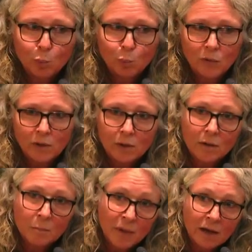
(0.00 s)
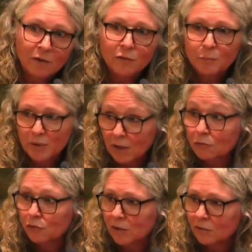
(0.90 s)
the amount of
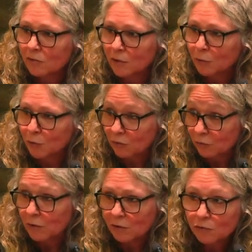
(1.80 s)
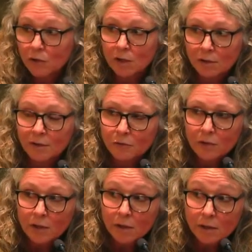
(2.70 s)
pedestrians that are using a trail in
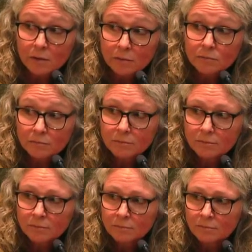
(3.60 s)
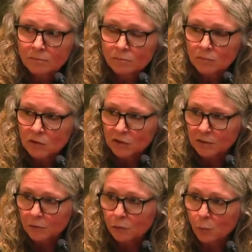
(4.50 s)
this area to
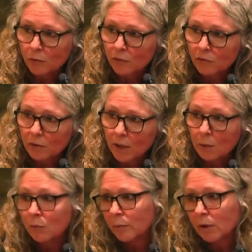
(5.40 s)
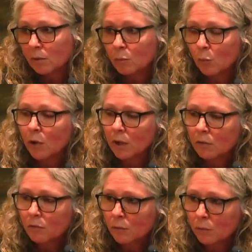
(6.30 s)
see if it's warranted. That would be
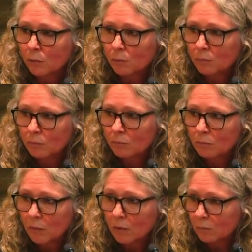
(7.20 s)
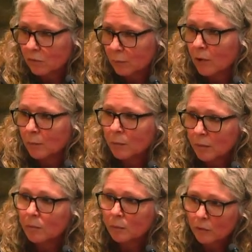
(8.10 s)
working through the Department of
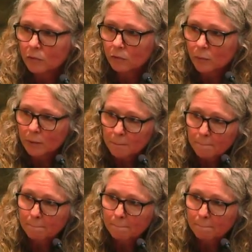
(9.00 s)
Public Works as well.